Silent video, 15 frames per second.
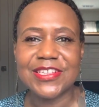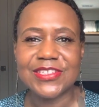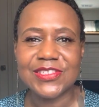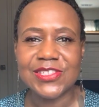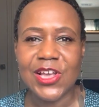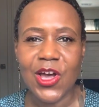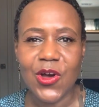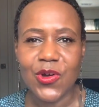
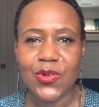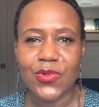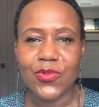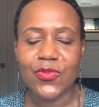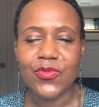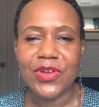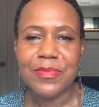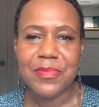So
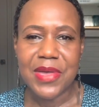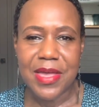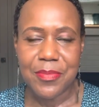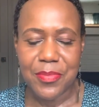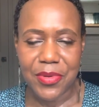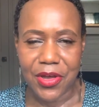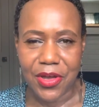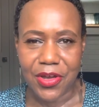
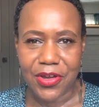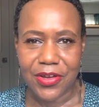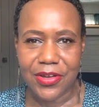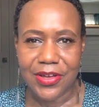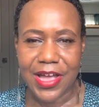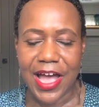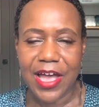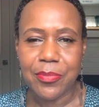remember,
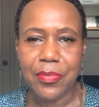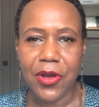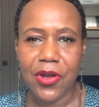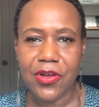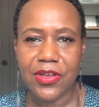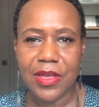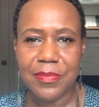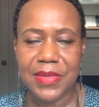
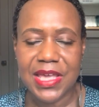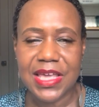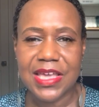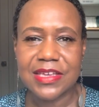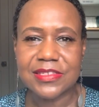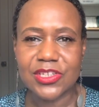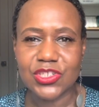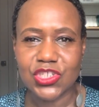hypergamy
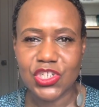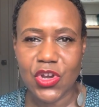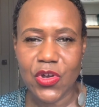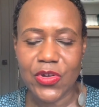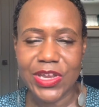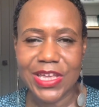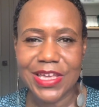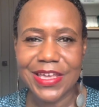is a
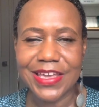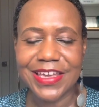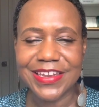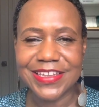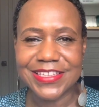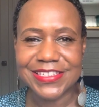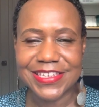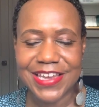journey. It
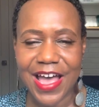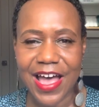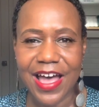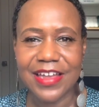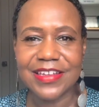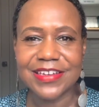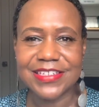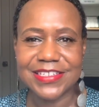is
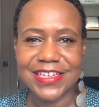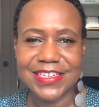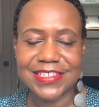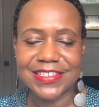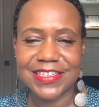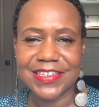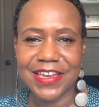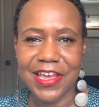not a
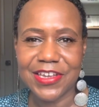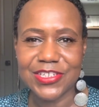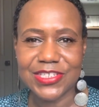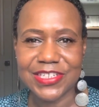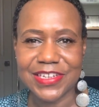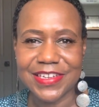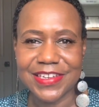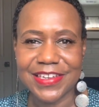
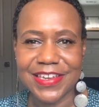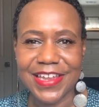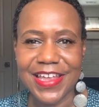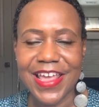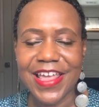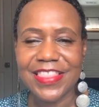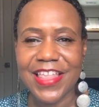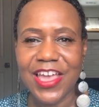destination.
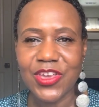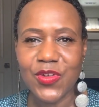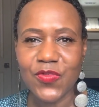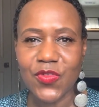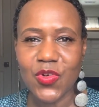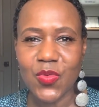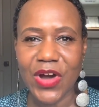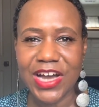Thank you
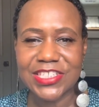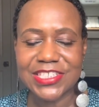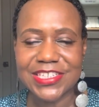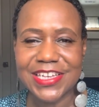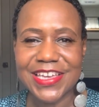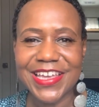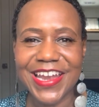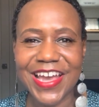for
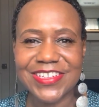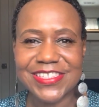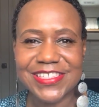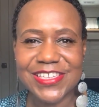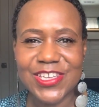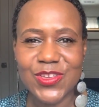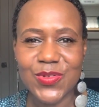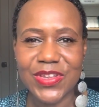watching and I'll
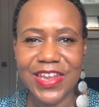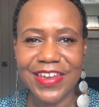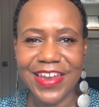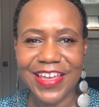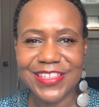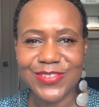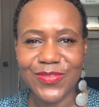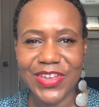see you in the
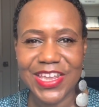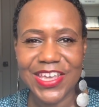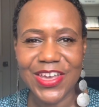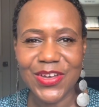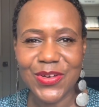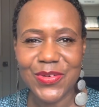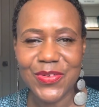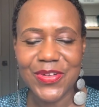next
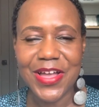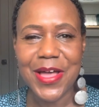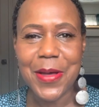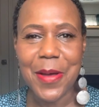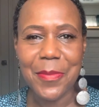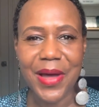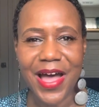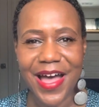video.
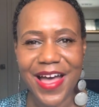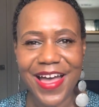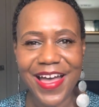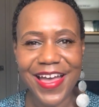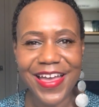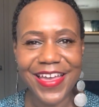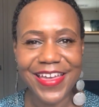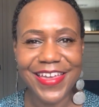
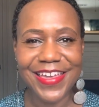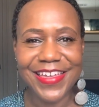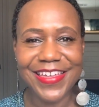Bye.